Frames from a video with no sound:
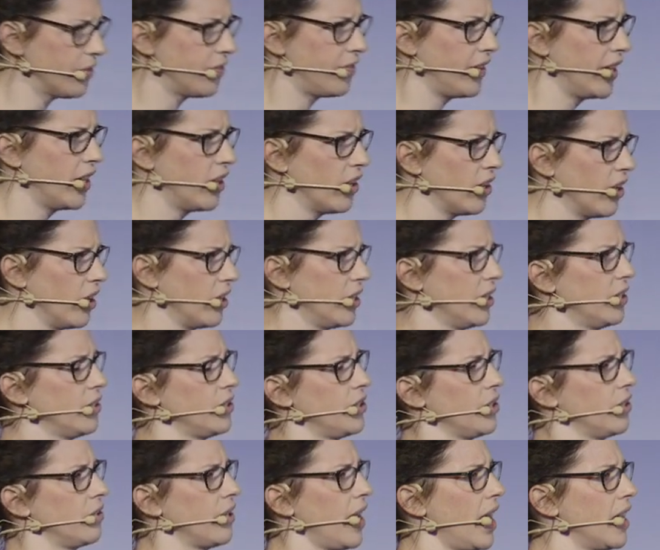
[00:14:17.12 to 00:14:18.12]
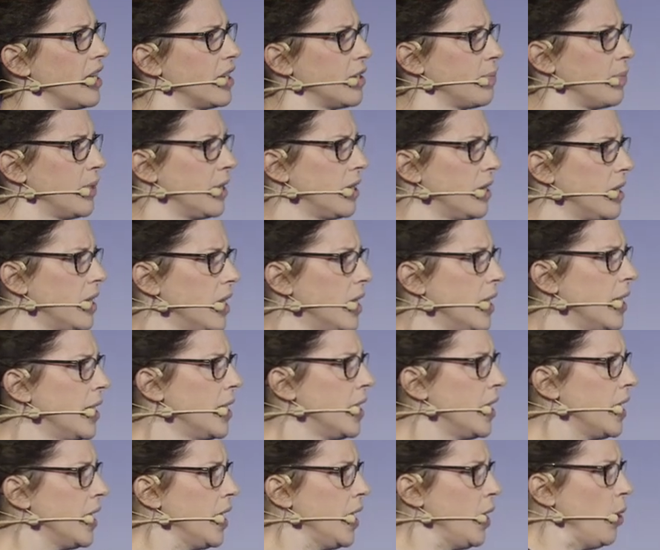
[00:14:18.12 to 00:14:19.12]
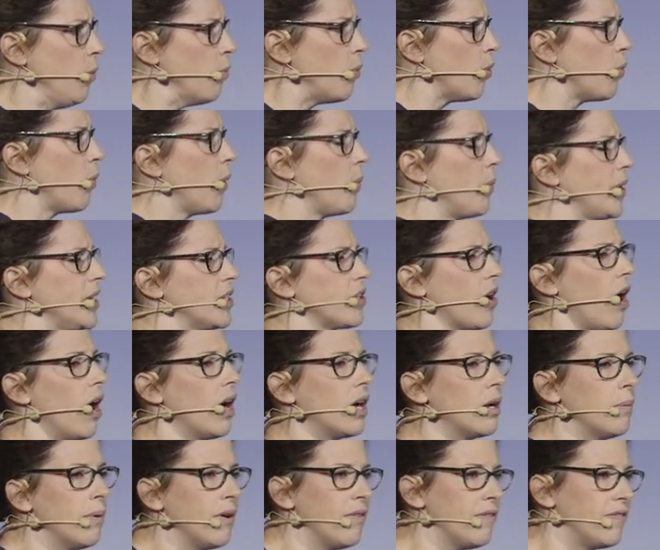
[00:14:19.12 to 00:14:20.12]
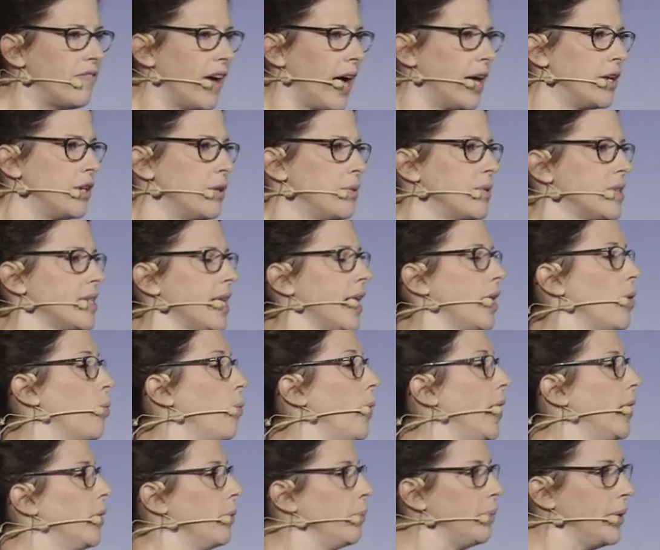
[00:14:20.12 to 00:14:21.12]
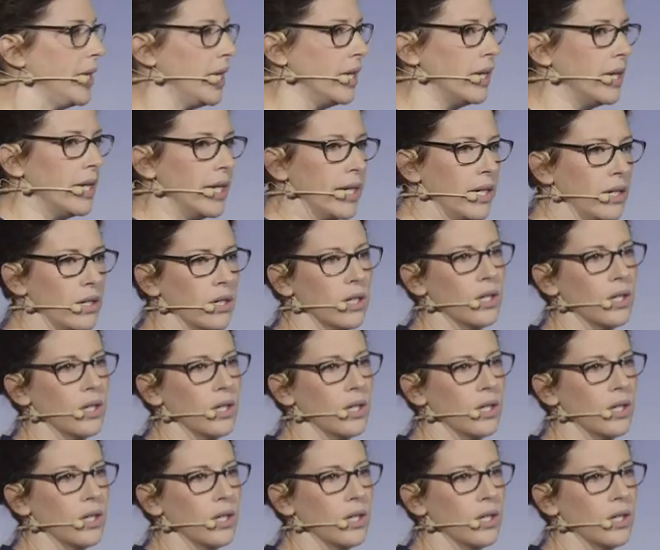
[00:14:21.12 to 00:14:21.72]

finger on it or to grasp it. But when we talk about values like well being